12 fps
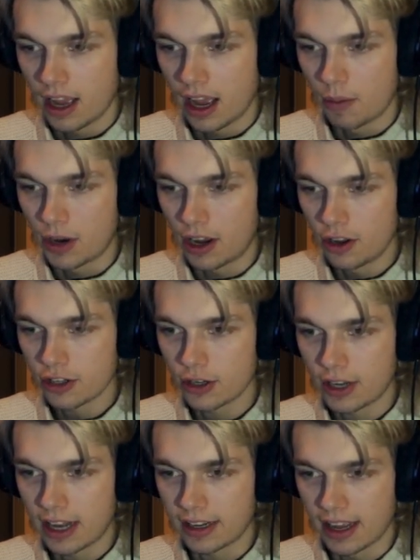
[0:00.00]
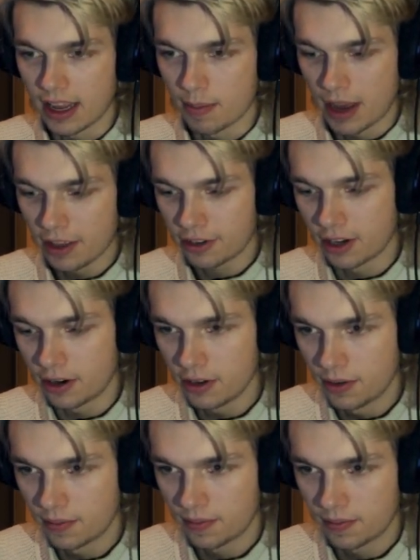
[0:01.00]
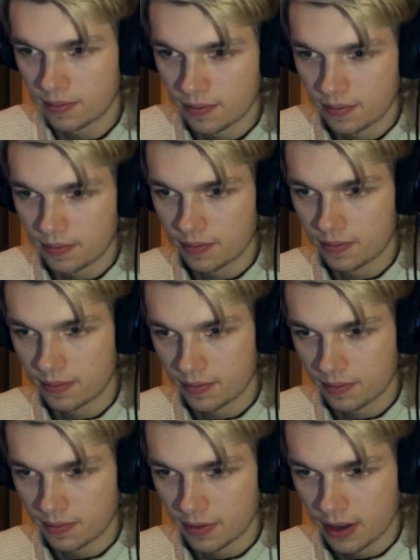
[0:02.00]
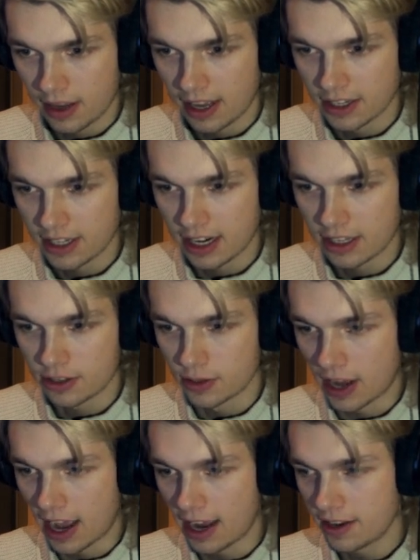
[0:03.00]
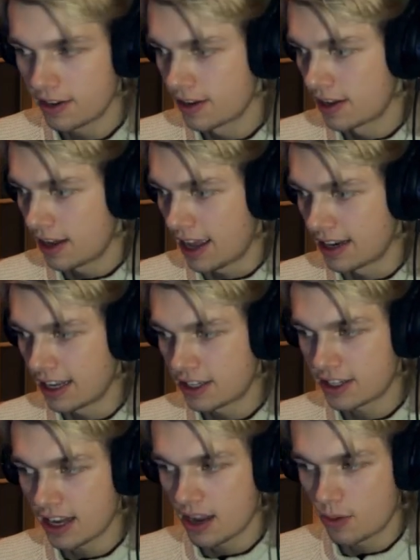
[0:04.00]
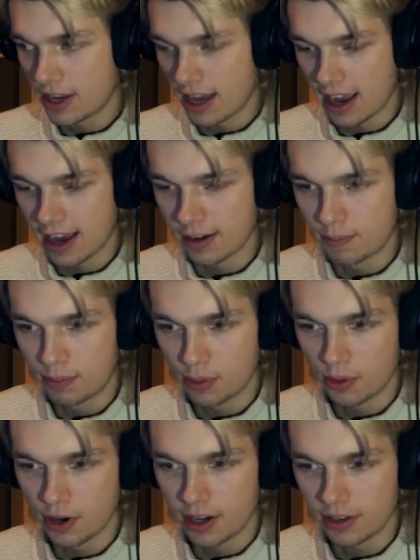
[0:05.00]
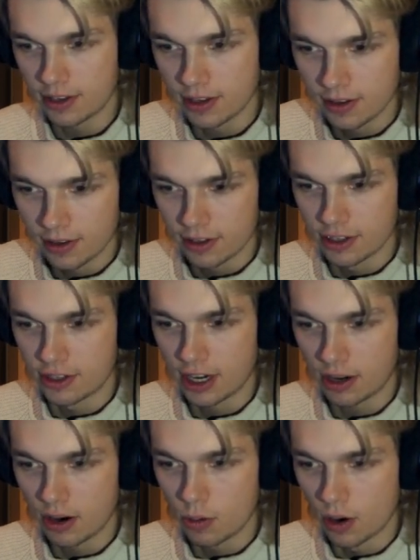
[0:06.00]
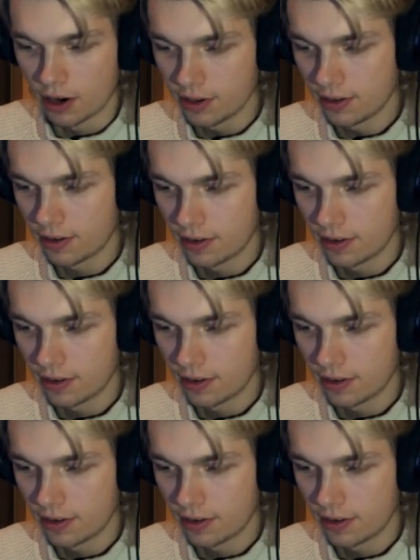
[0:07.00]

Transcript: And we also get a math node and set it to add. And let's say we add 0.01.